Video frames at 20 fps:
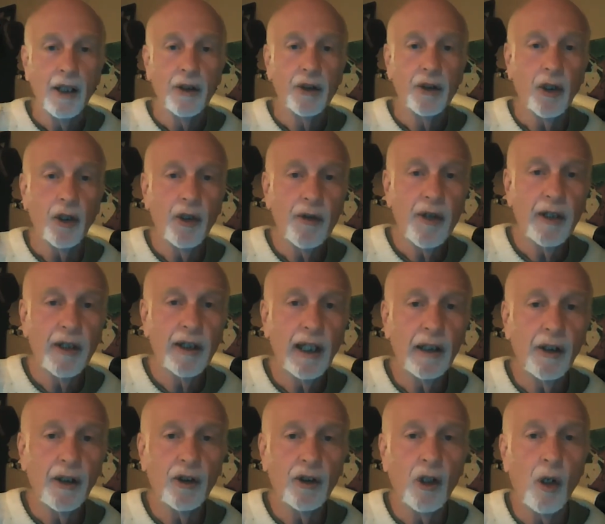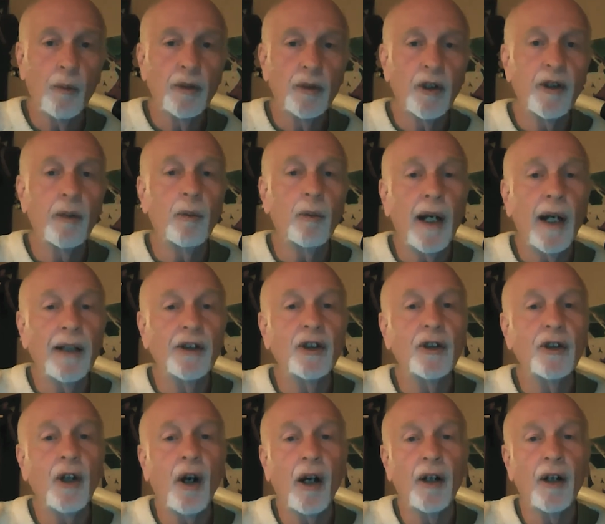turn the telescope to the bright
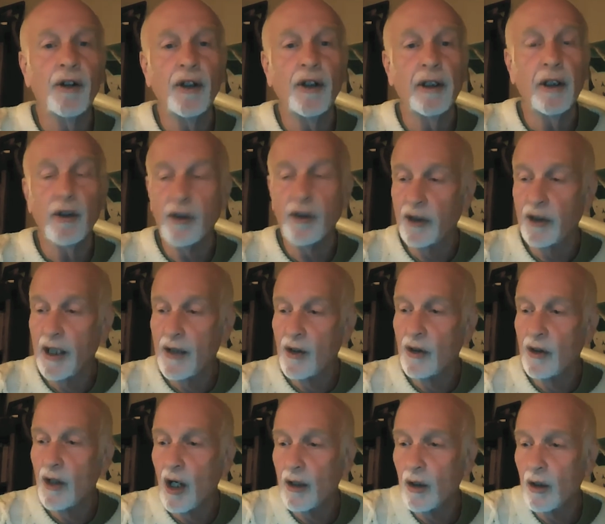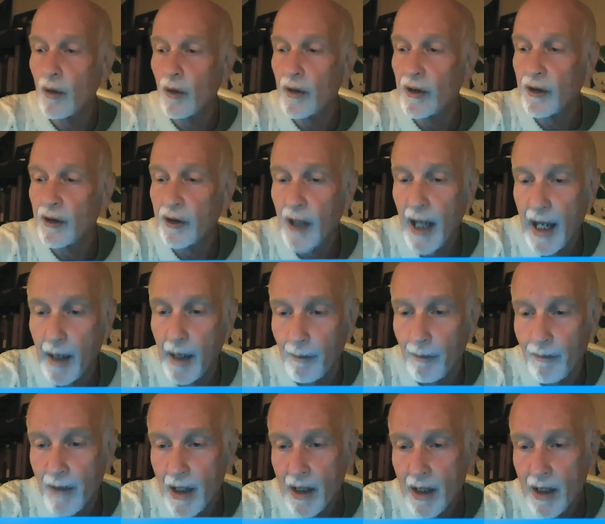stars, and you'll see they're not all the same.